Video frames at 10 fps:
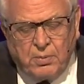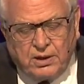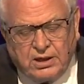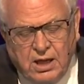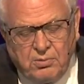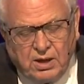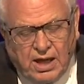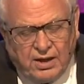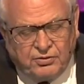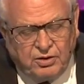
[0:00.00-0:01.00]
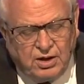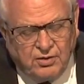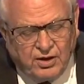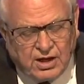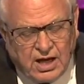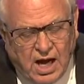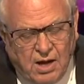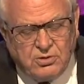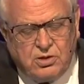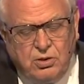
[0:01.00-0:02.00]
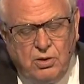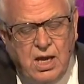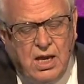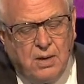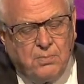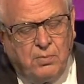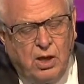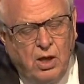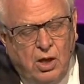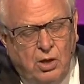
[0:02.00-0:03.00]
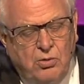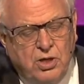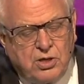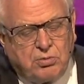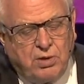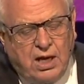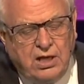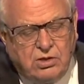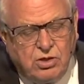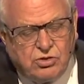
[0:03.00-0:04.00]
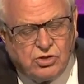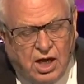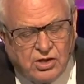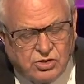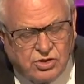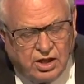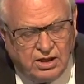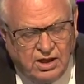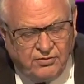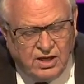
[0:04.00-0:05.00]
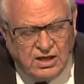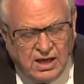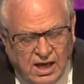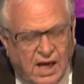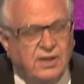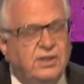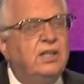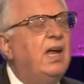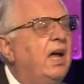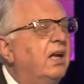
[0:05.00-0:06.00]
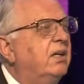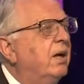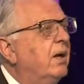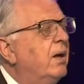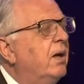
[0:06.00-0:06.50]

But they will have to give account to him who is ready to judge the living and the dead.